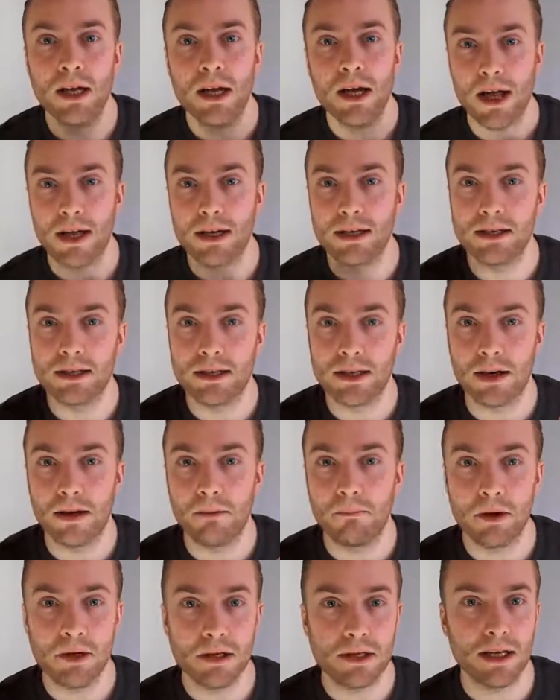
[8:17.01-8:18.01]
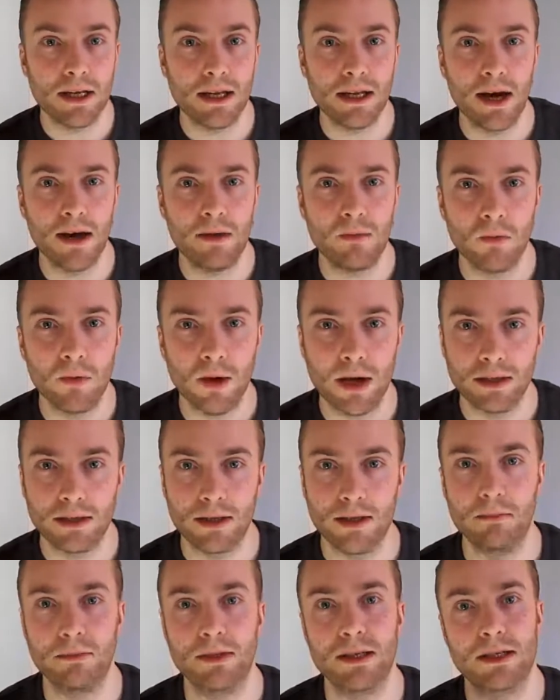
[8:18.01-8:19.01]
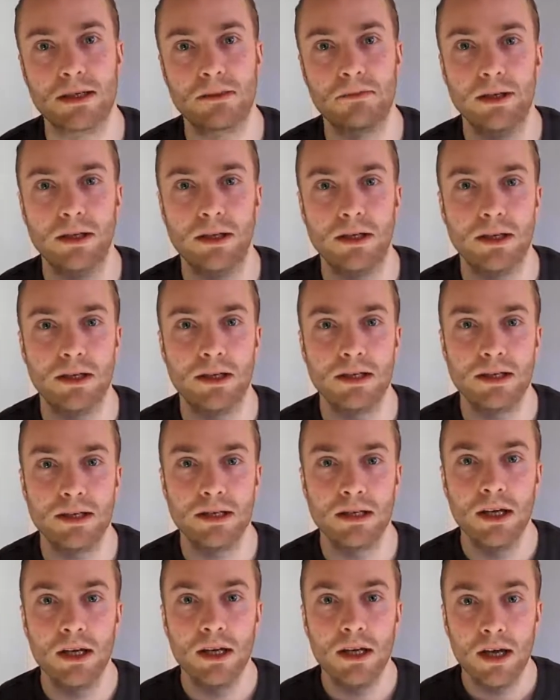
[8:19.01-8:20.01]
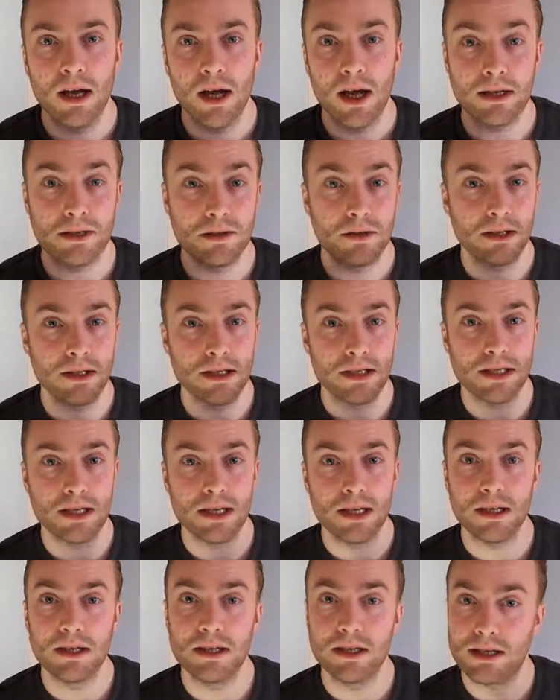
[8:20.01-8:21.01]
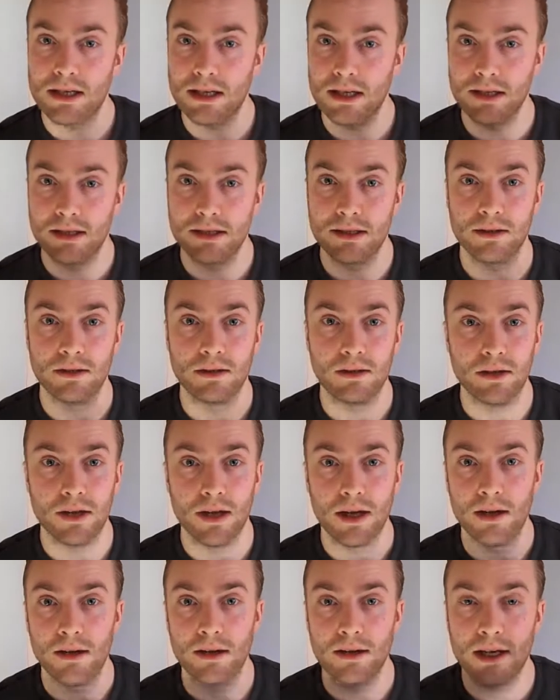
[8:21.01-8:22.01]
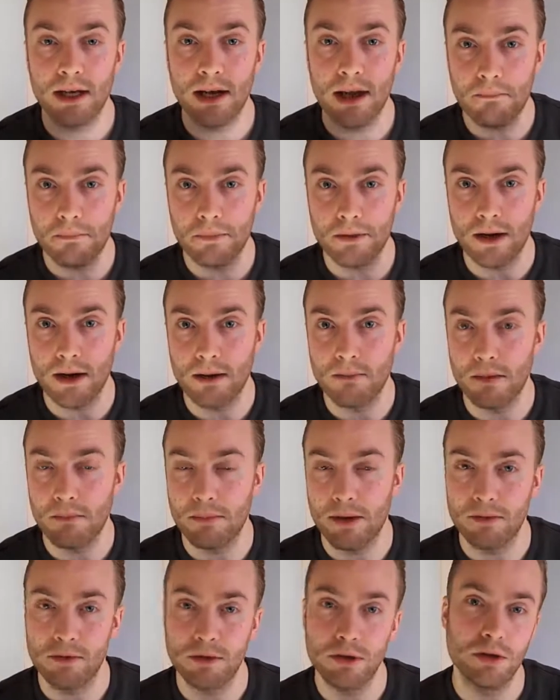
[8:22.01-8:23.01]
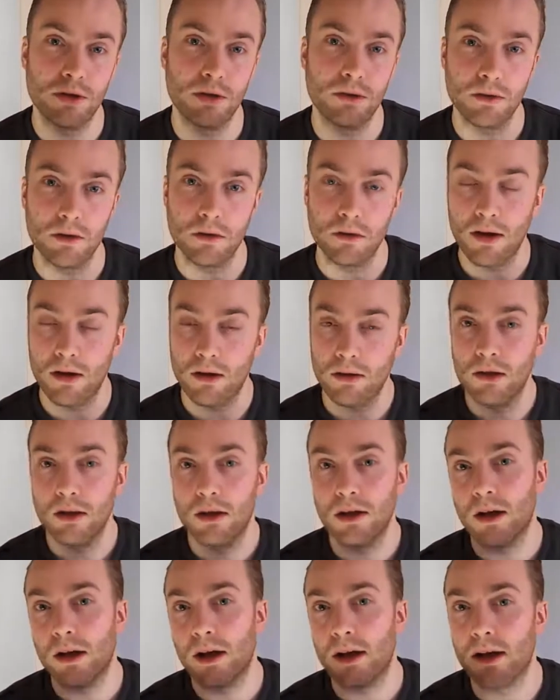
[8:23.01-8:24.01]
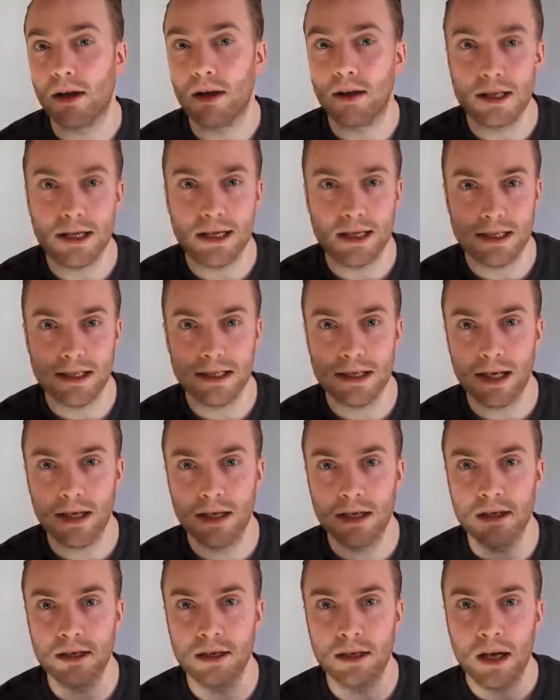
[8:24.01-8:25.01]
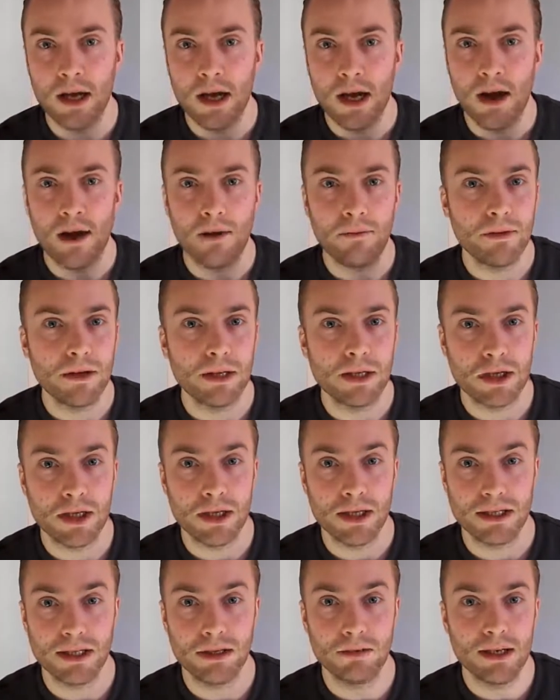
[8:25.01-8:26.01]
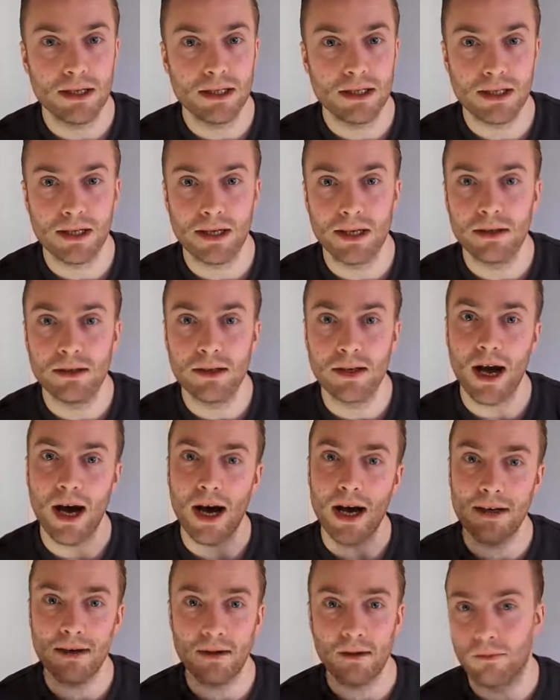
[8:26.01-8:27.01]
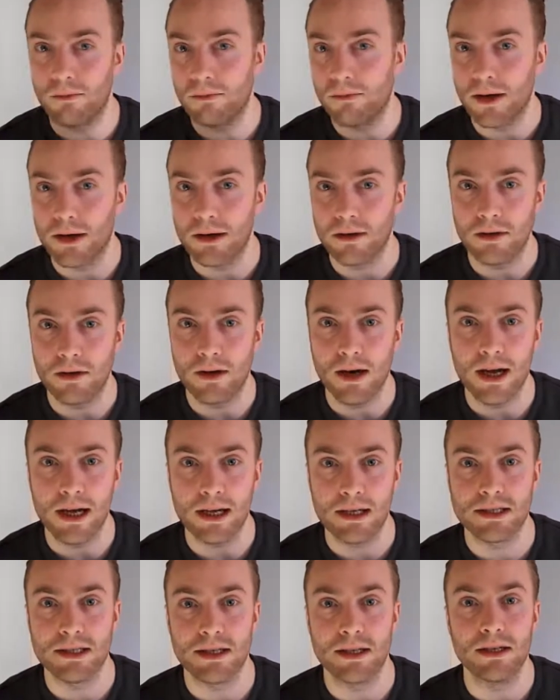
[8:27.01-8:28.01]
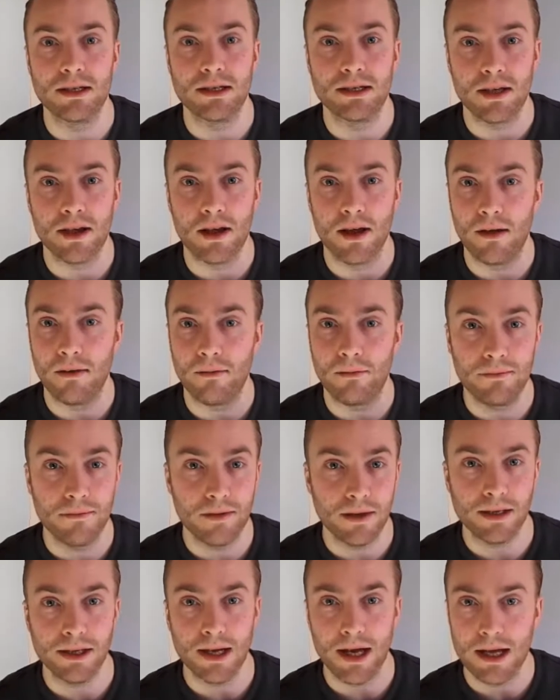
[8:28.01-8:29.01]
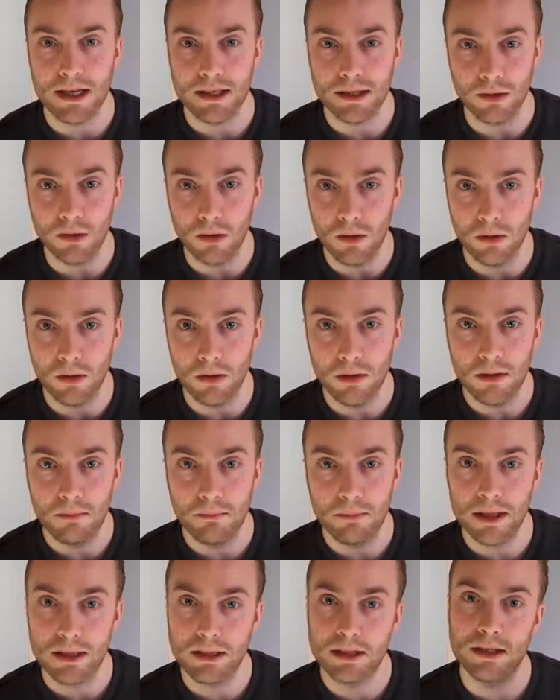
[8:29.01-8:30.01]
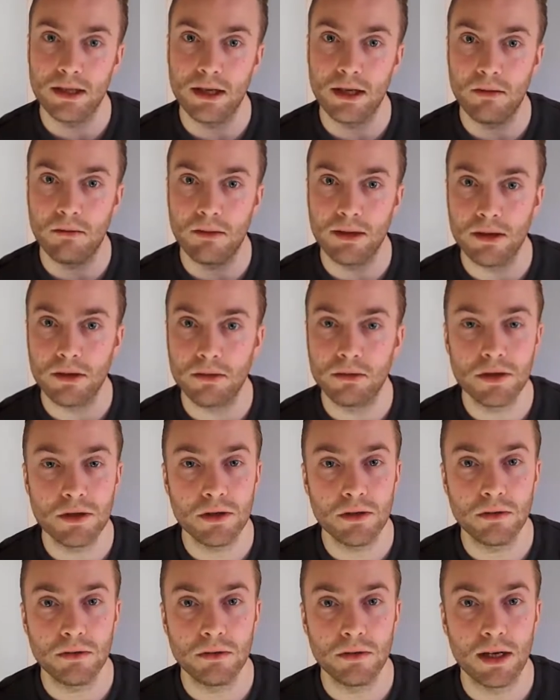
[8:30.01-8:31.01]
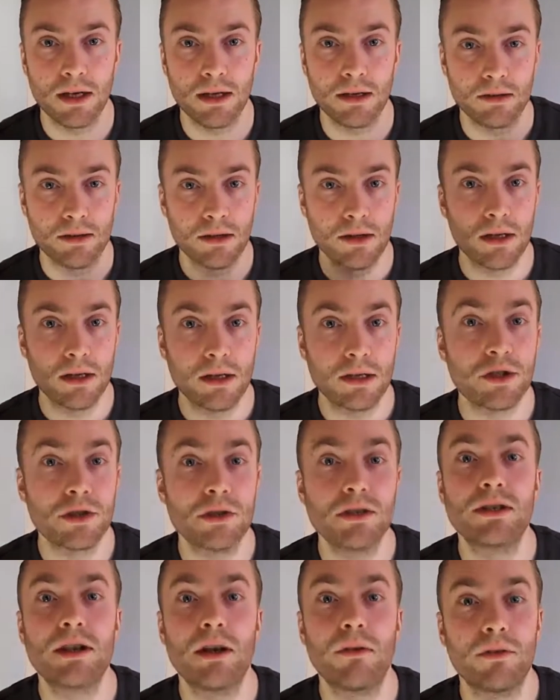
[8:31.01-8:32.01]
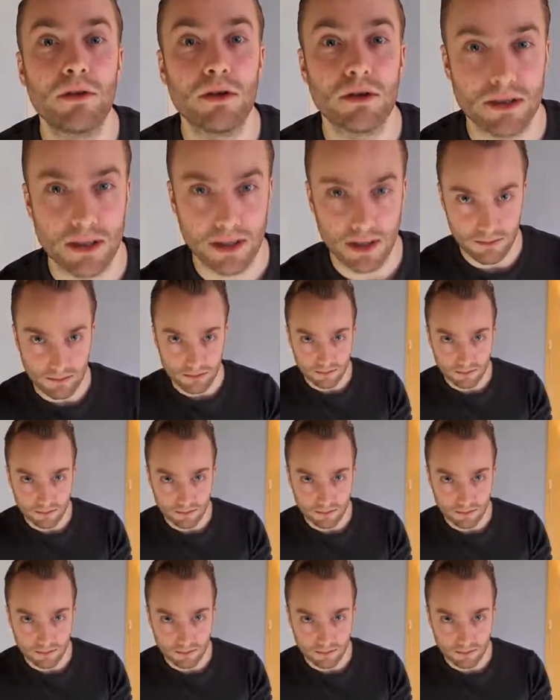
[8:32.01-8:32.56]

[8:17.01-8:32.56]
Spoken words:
And personally, I welcome this, because as you can see in this little clip that I'm about to show you in a second, I think she is quite skilled, and I don't find her accent thick at all. But why don't you see for yourself?